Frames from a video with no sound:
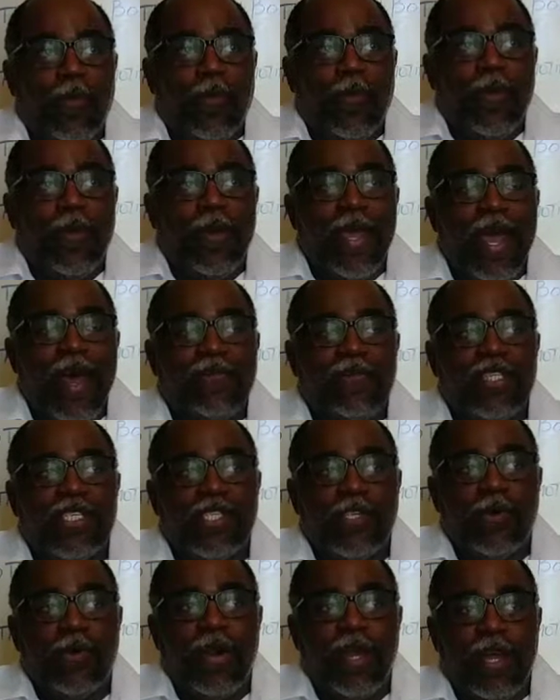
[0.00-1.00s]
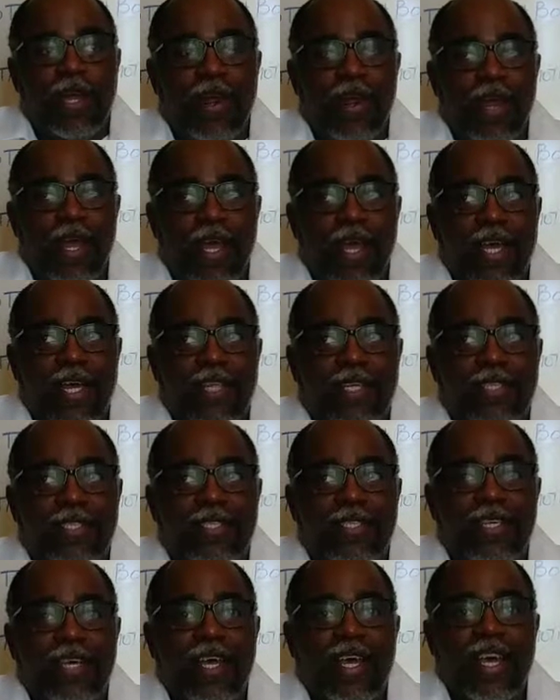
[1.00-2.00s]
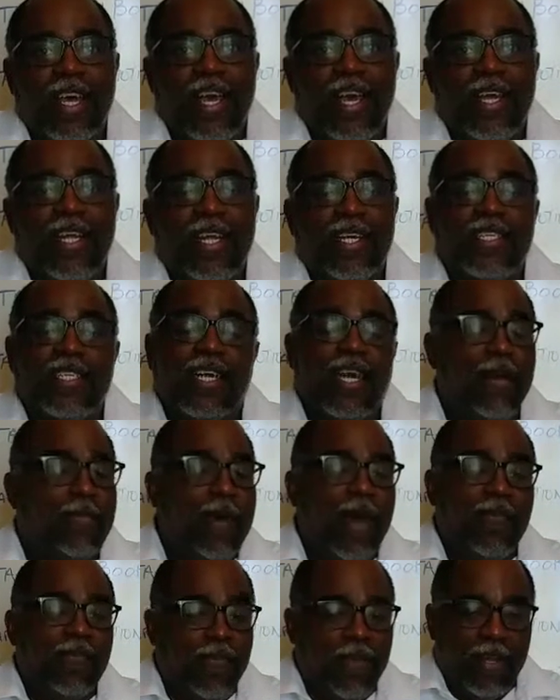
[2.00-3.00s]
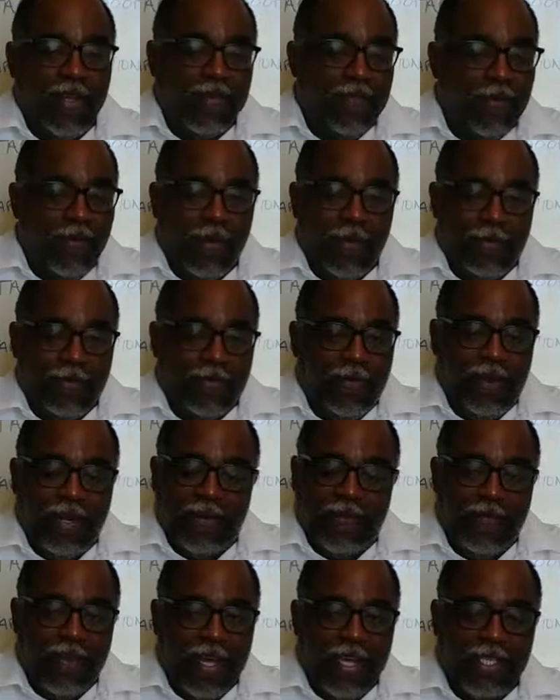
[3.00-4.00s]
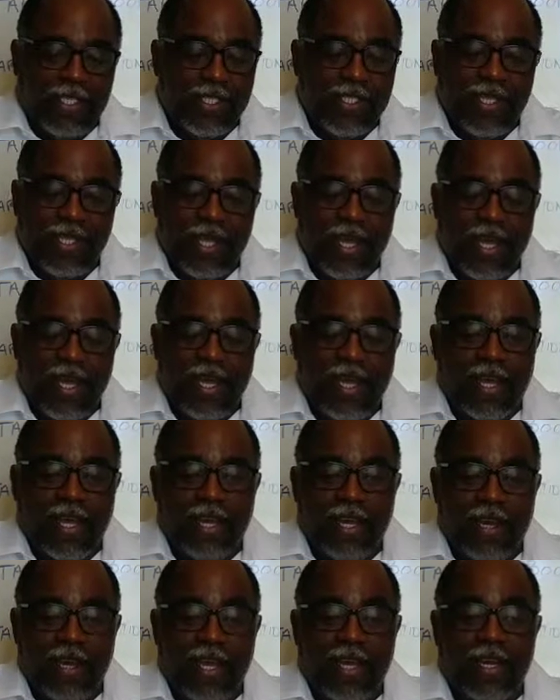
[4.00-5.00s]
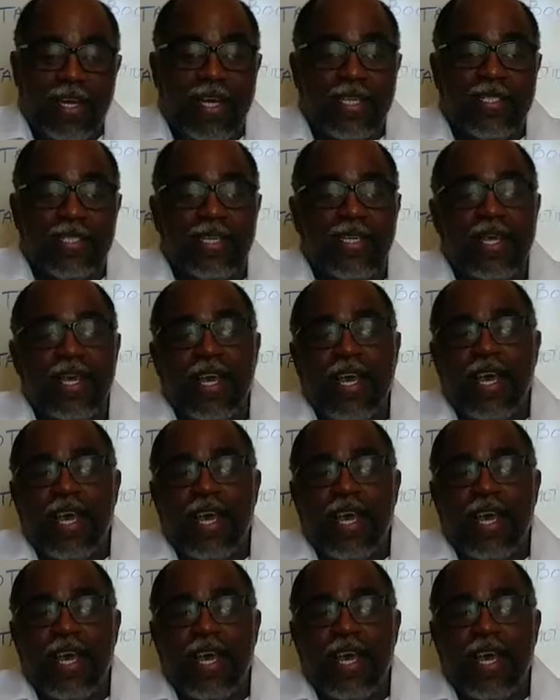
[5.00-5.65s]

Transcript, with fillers: when we have a story in our heads, it doesn't come out fully formed, fully fleshed. It, it, it, doesn't.